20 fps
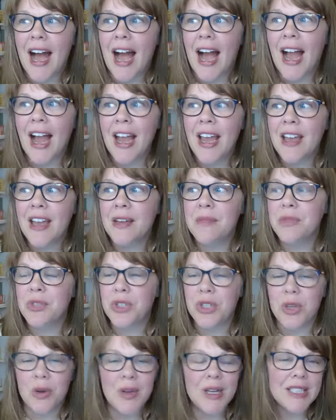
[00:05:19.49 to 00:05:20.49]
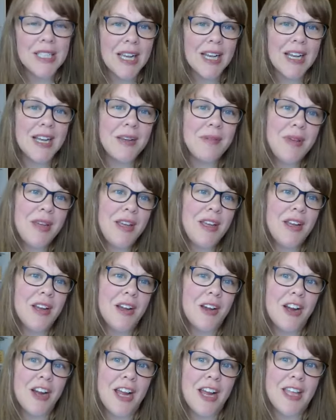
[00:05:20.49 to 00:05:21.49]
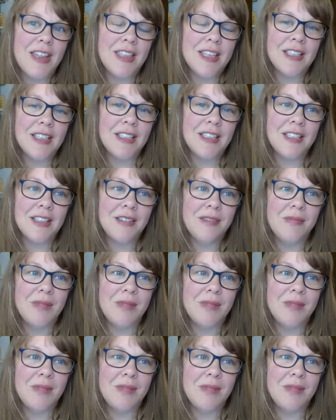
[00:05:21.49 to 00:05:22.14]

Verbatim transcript: I am so excited to be here in this